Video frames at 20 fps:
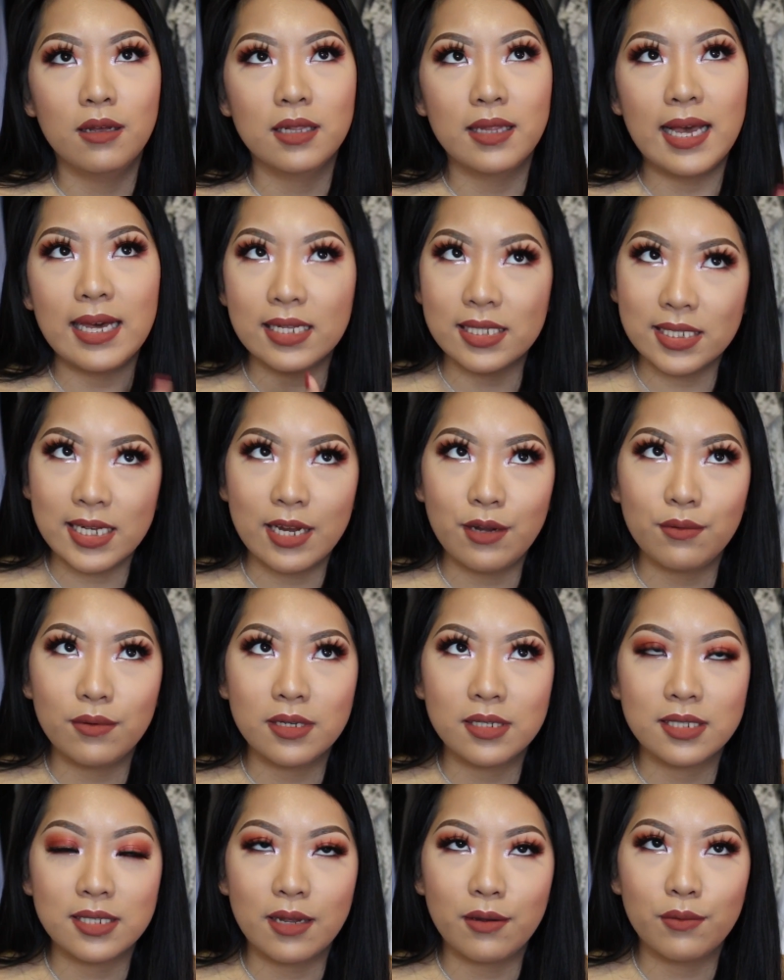Last night
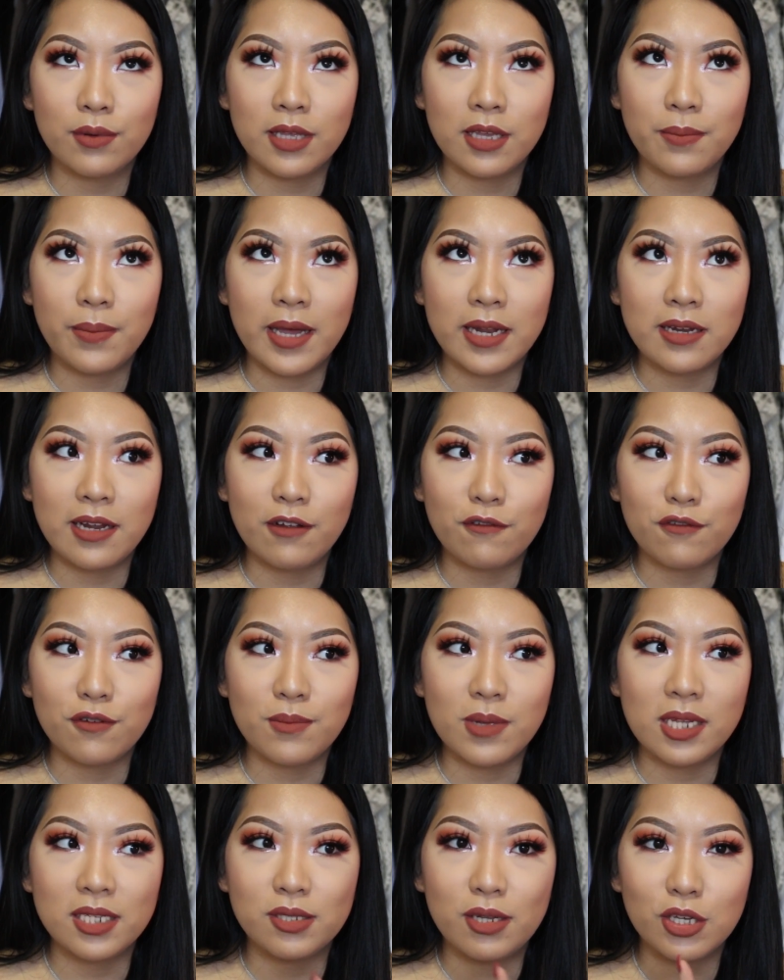was a really bad night for
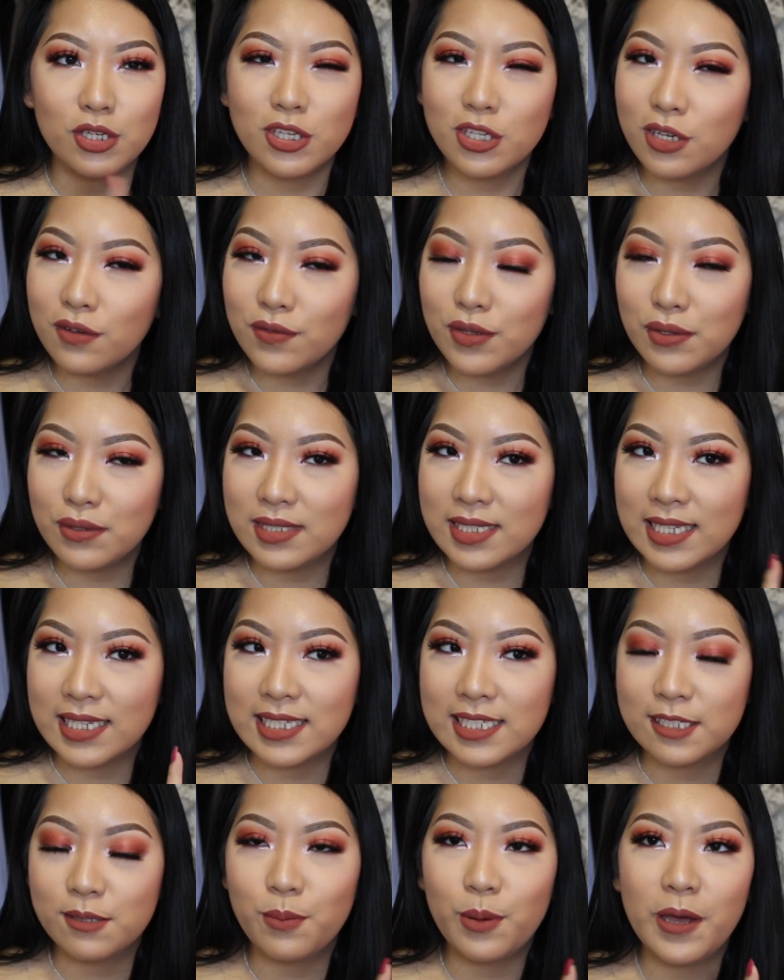me, so I should have used
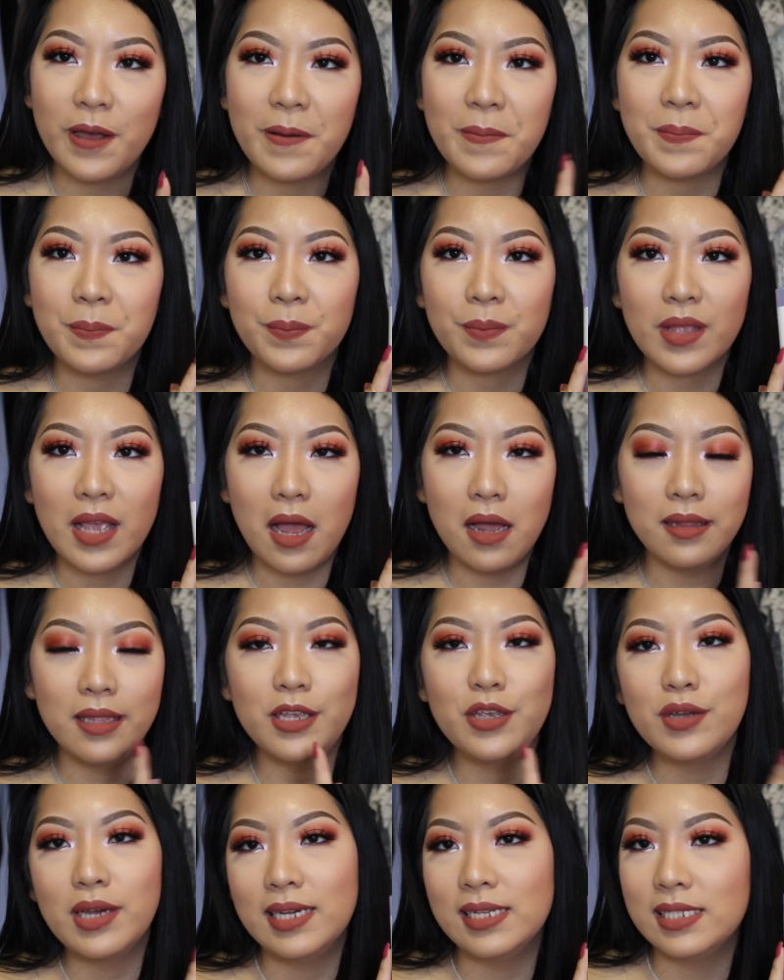this, but I'll
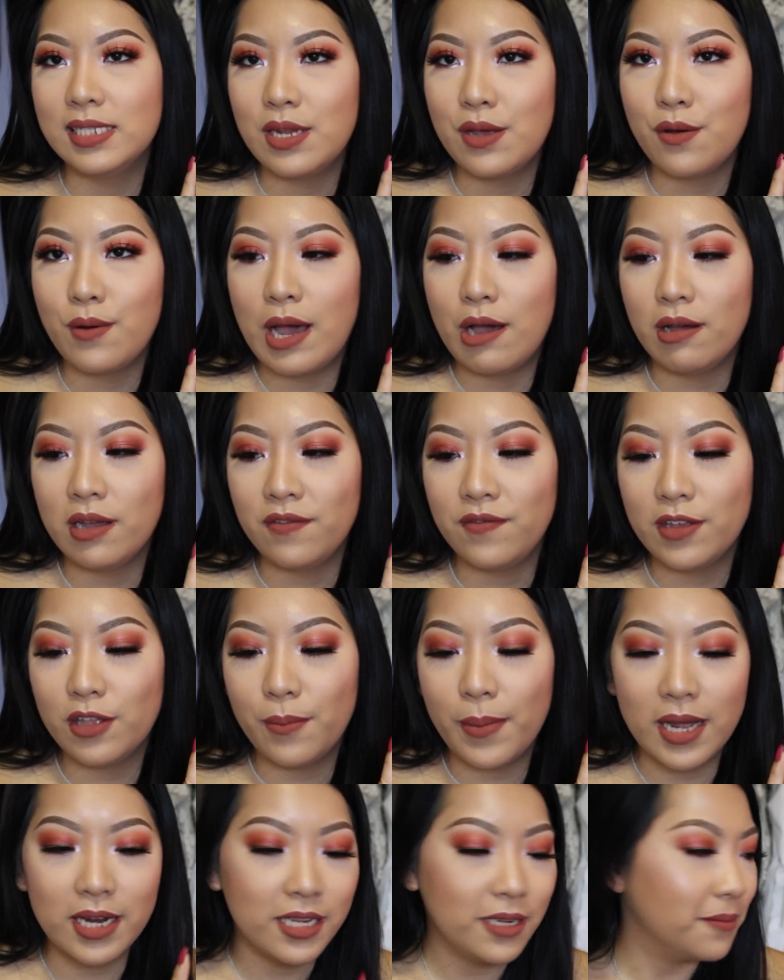let you guys know how I feel
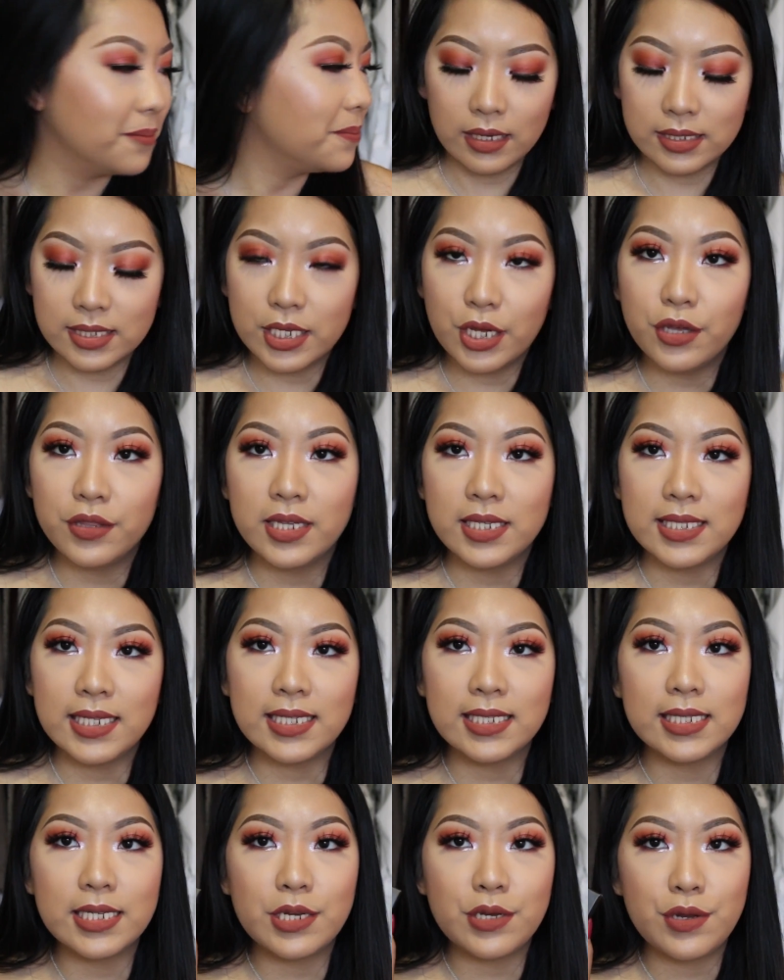about it. So this
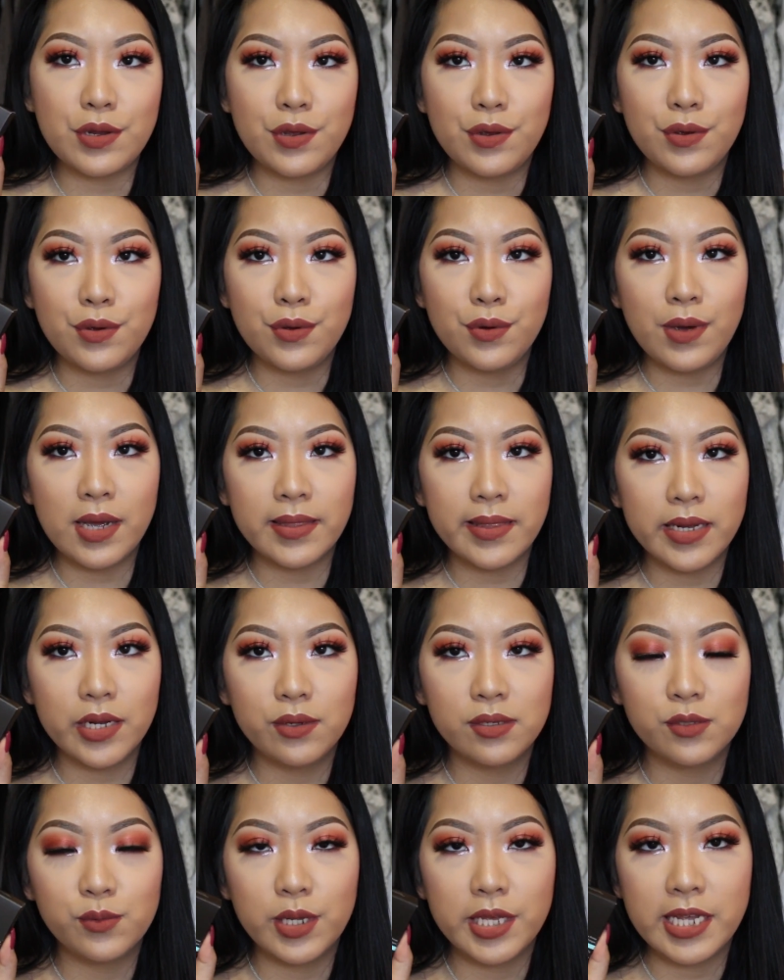is new. I thought it
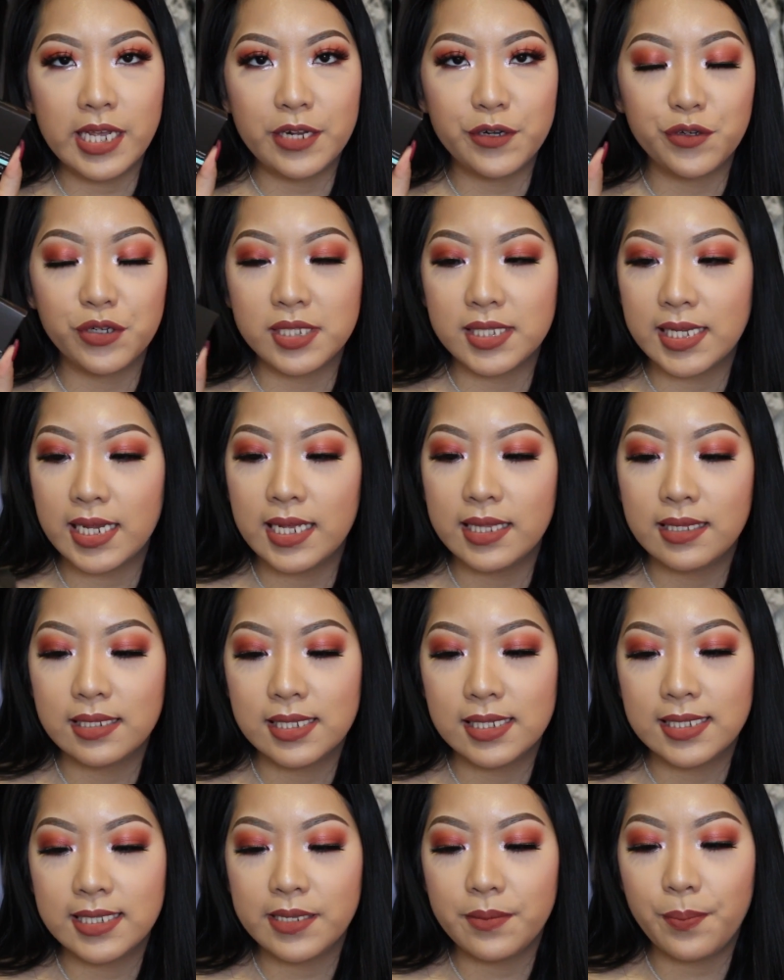was really interesting.
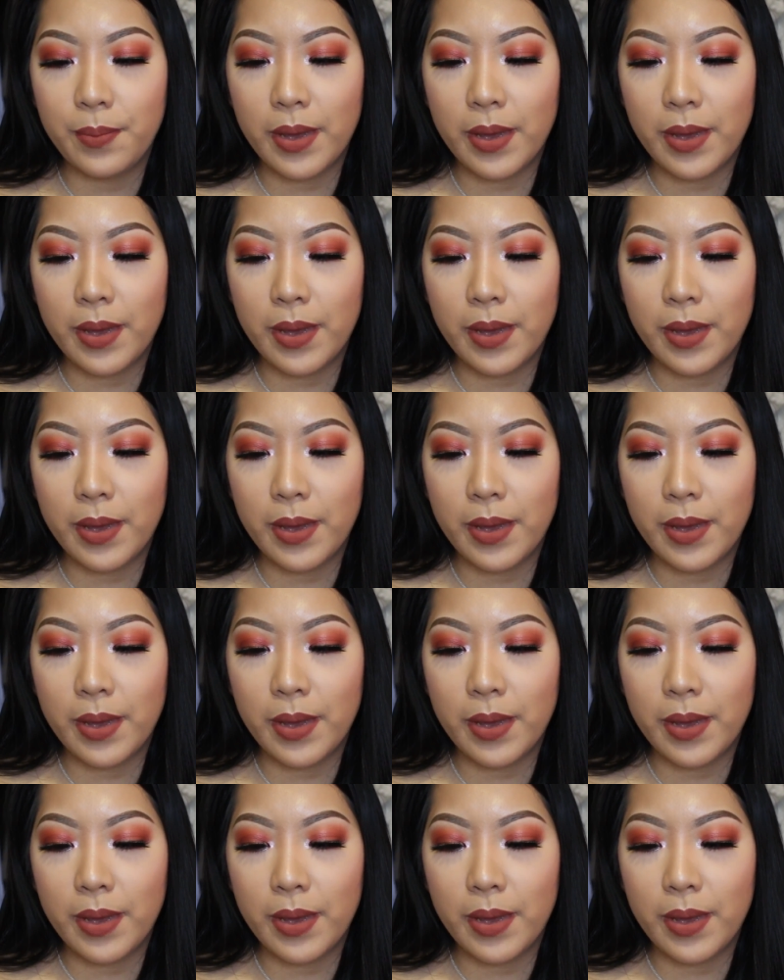This is the